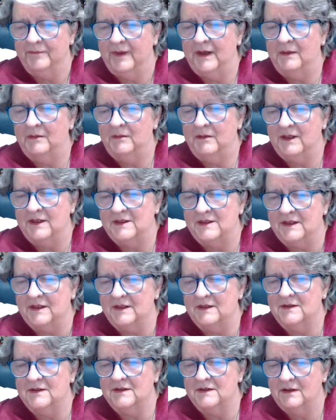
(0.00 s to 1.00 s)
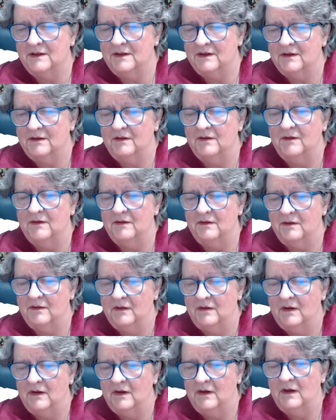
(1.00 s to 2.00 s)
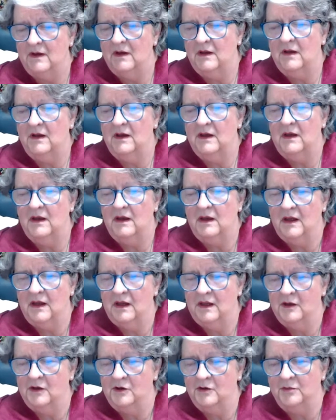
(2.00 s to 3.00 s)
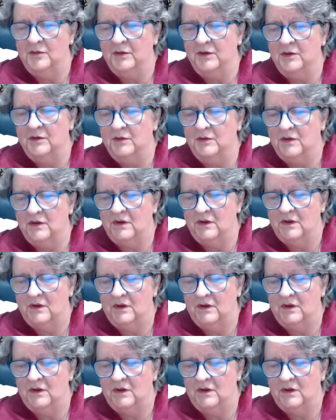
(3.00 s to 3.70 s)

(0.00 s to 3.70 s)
Many blessings. I hope you